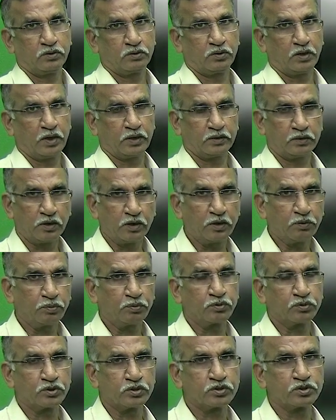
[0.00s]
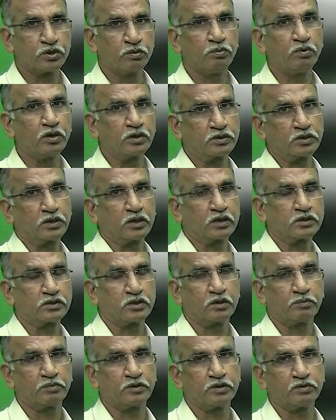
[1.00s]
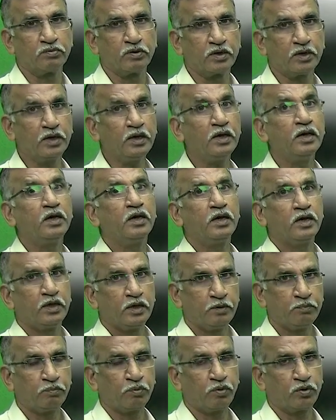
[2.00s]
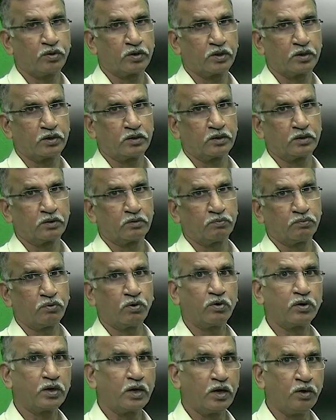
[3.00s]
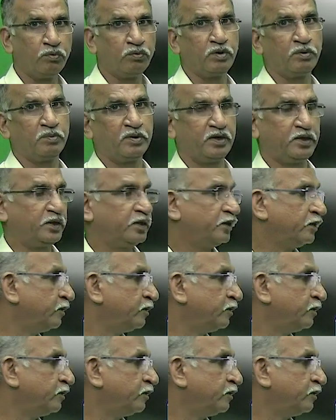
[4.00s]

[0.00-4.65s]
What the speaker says: and therefore this simulation concept is very important for everybody.